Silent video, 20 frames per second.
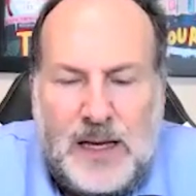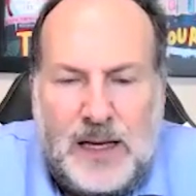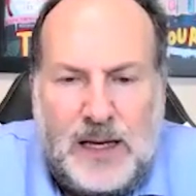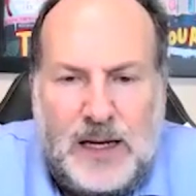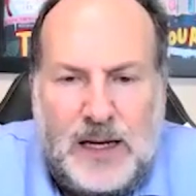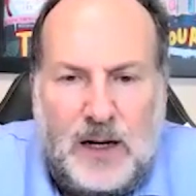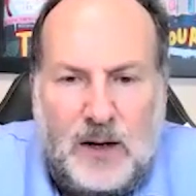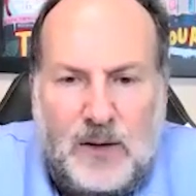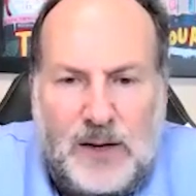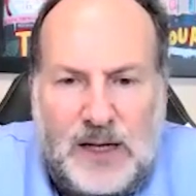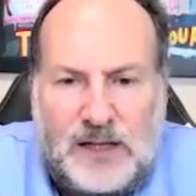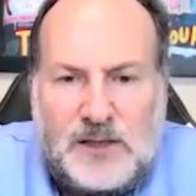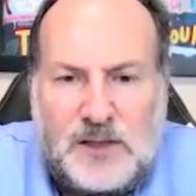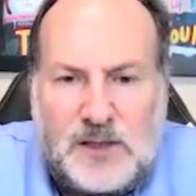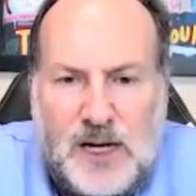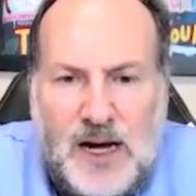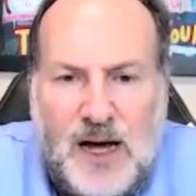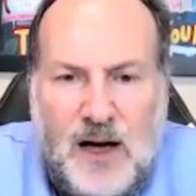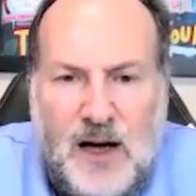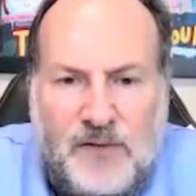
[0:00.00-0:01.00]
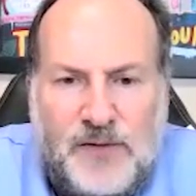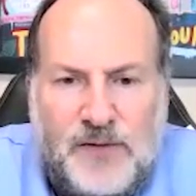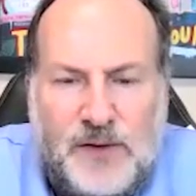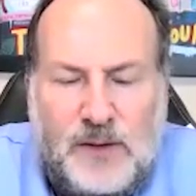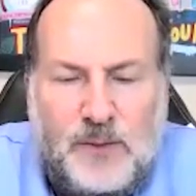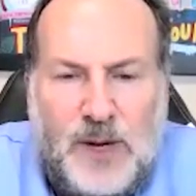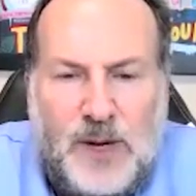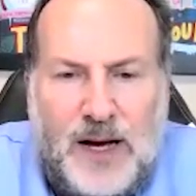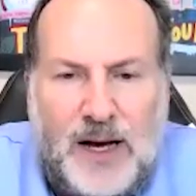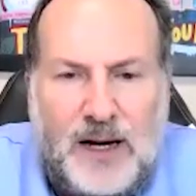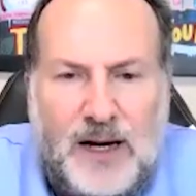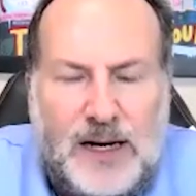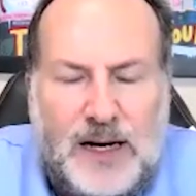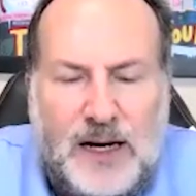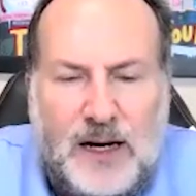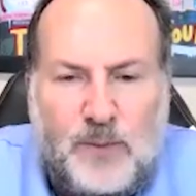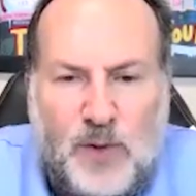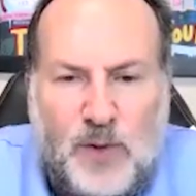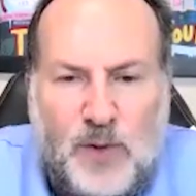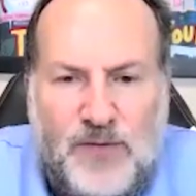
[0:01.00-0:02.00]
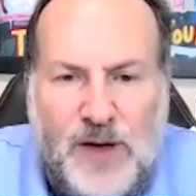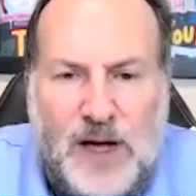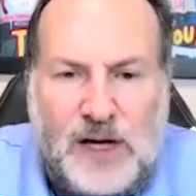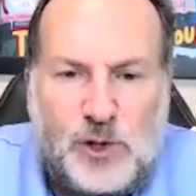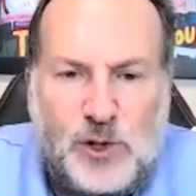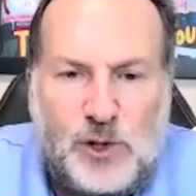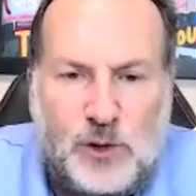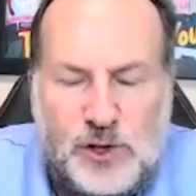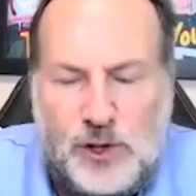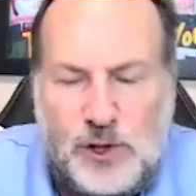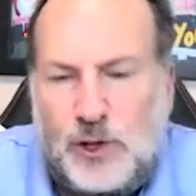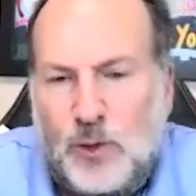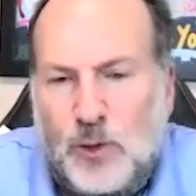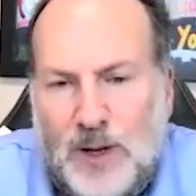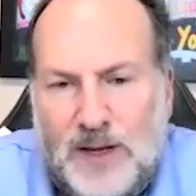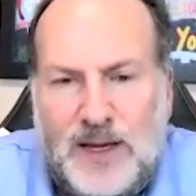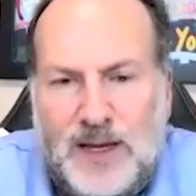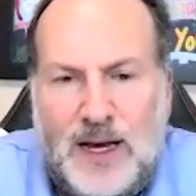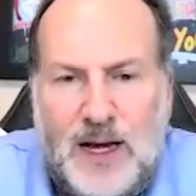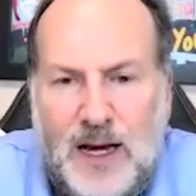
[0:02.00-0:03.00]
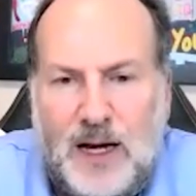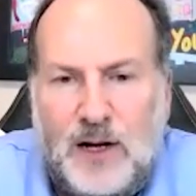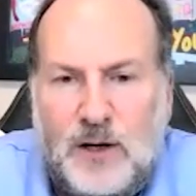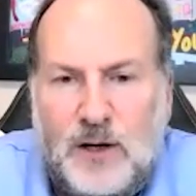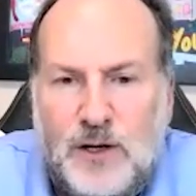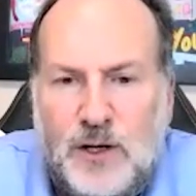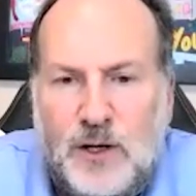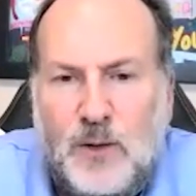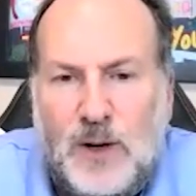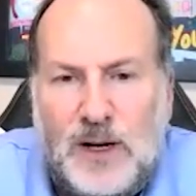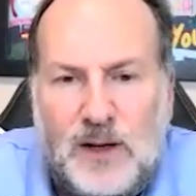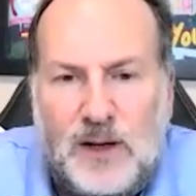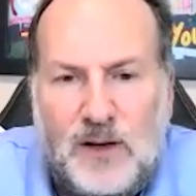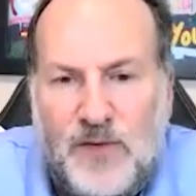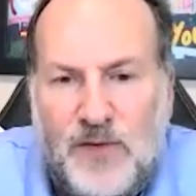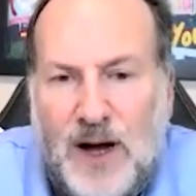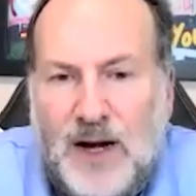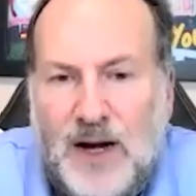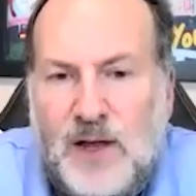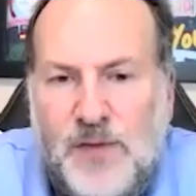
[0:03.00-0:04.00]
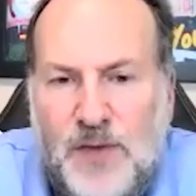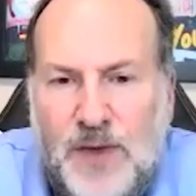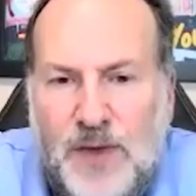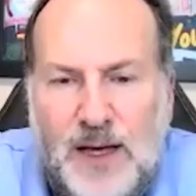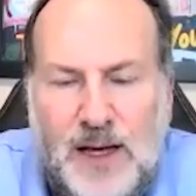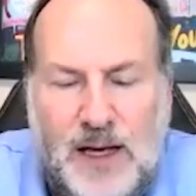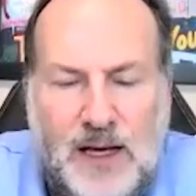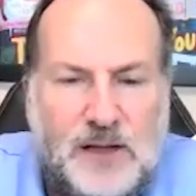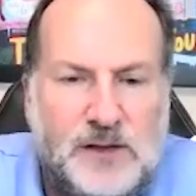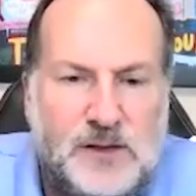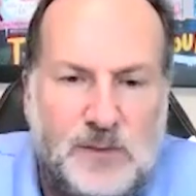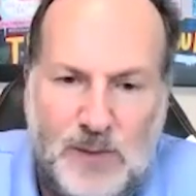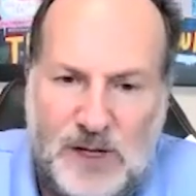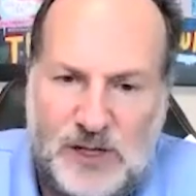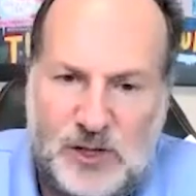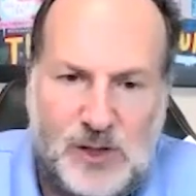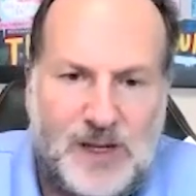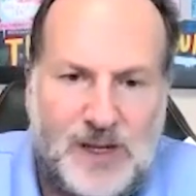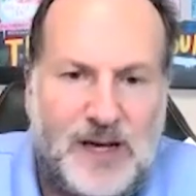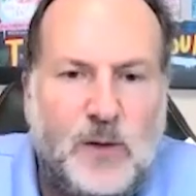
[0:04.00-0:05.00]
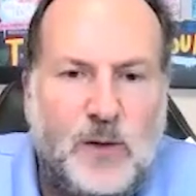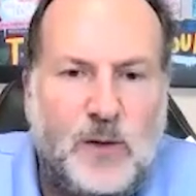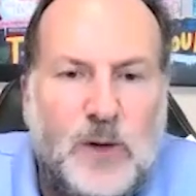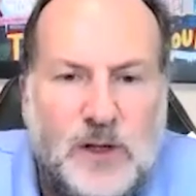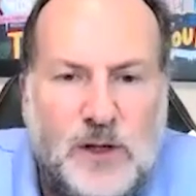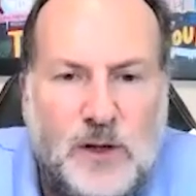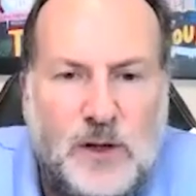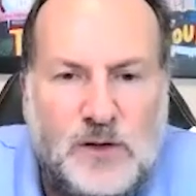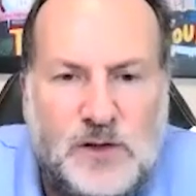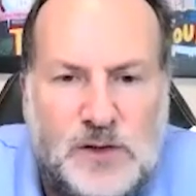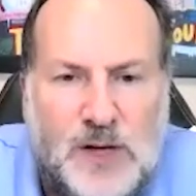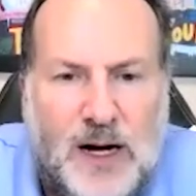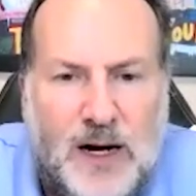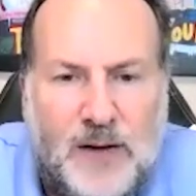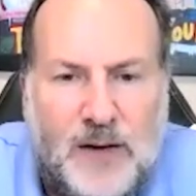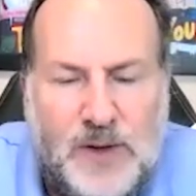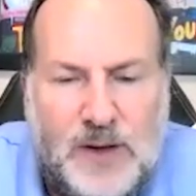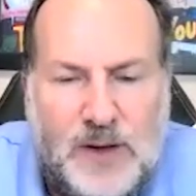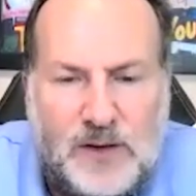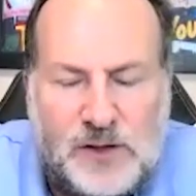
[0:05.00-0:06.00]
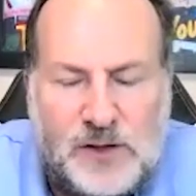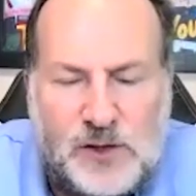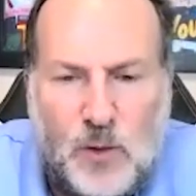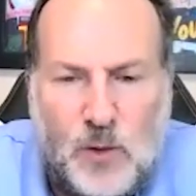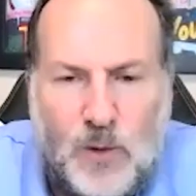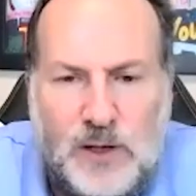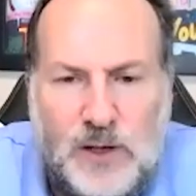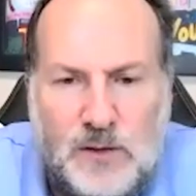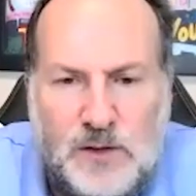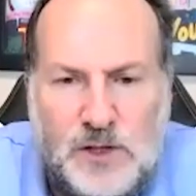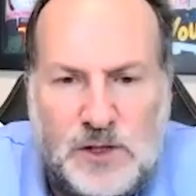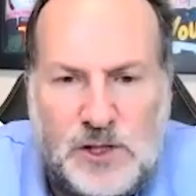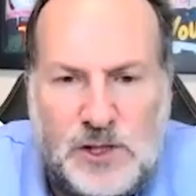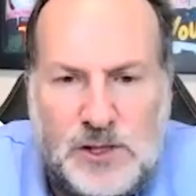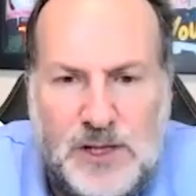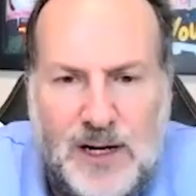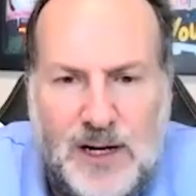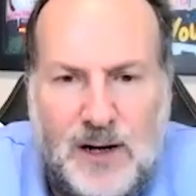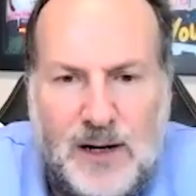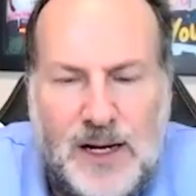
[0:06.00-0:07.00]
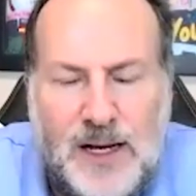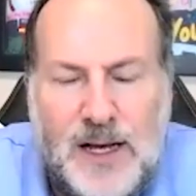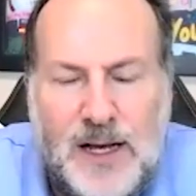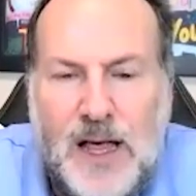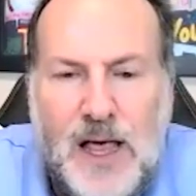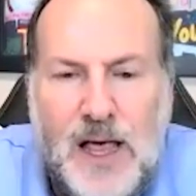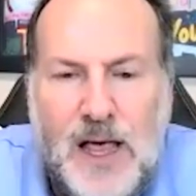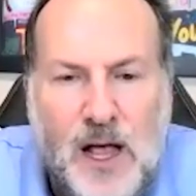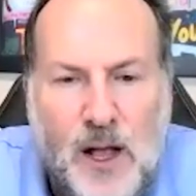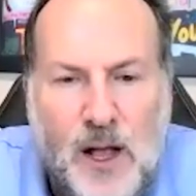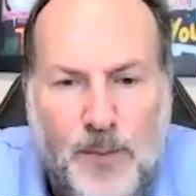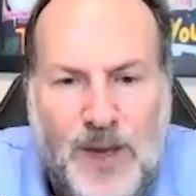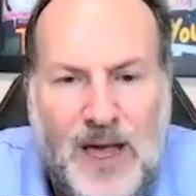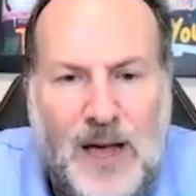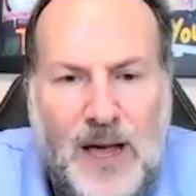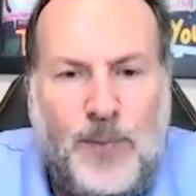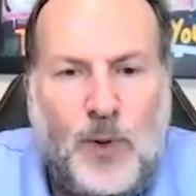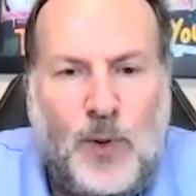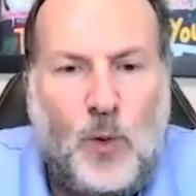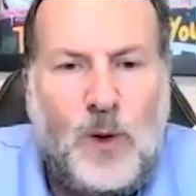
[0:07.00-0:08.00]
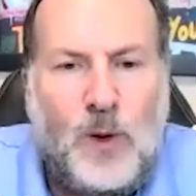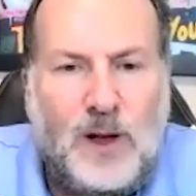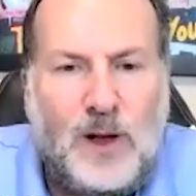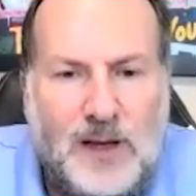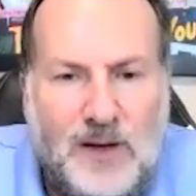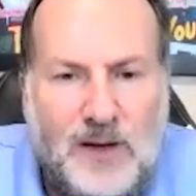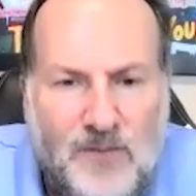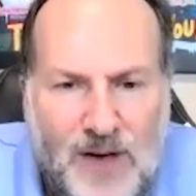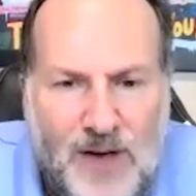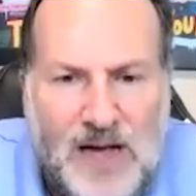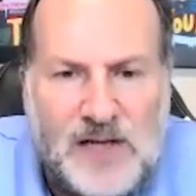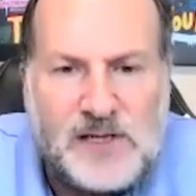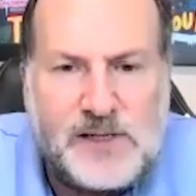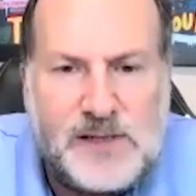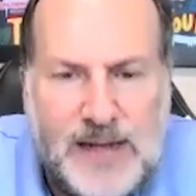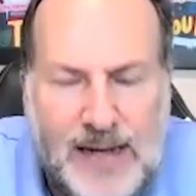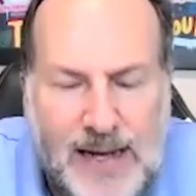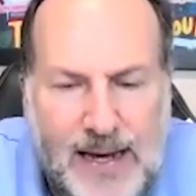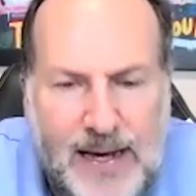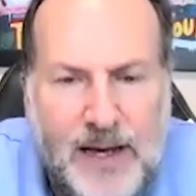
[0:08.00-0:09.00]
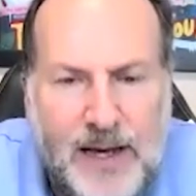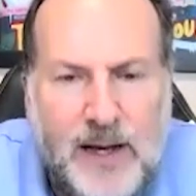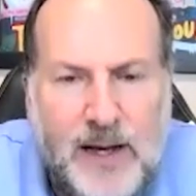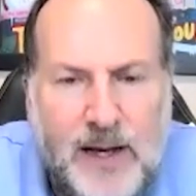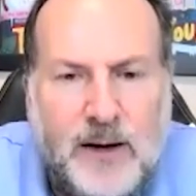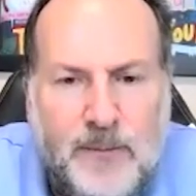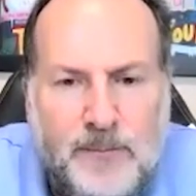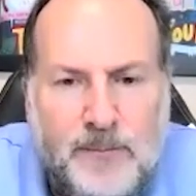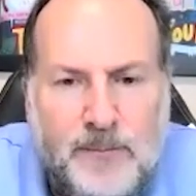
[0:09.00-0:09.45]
You know, that's tough, but uh, professionals do what they need to do. And the funny thing is, much like what you saw in the story you just shared, people will invest again.